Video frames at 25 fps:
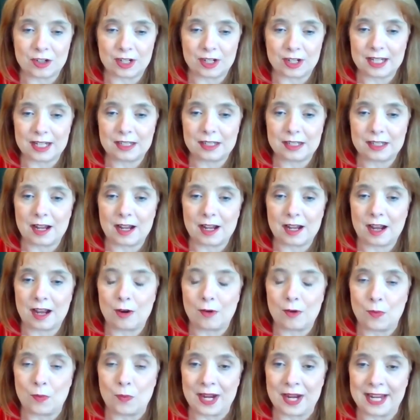it
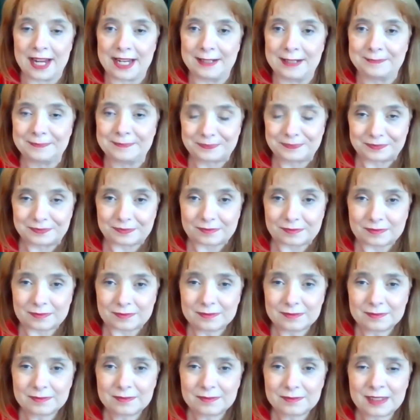uh, when
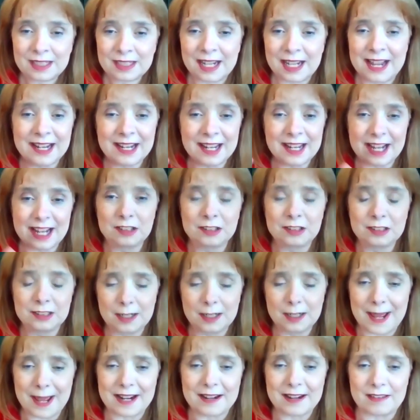I kind of
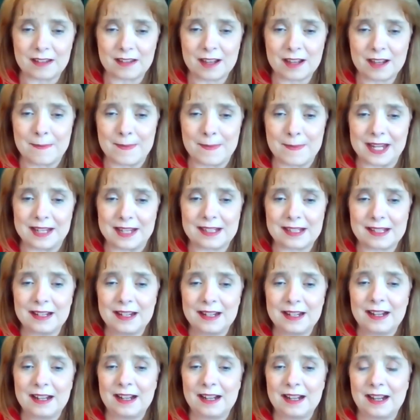look back at the comments.
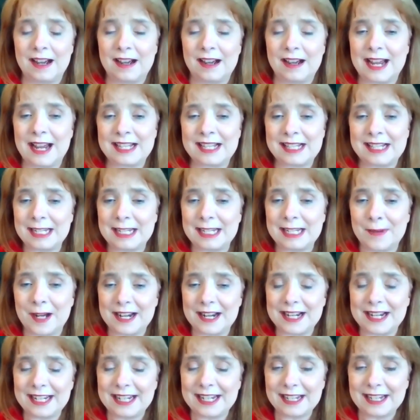Uh, I see
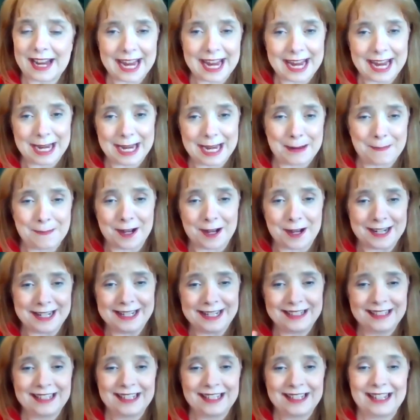Bonnie. Hey,
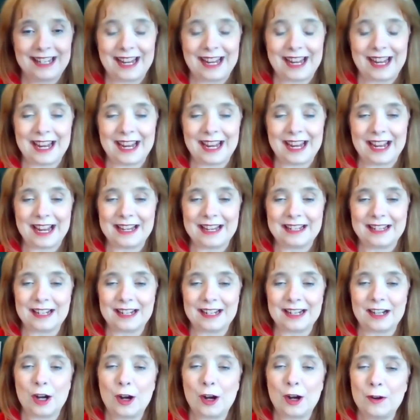Bonnie. And
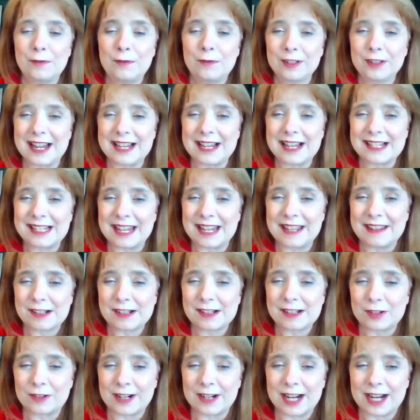uh, hopefully I say
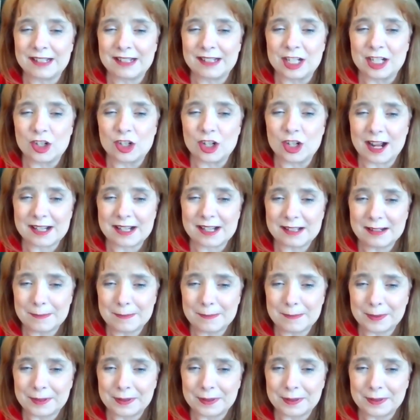this correctly. Josip.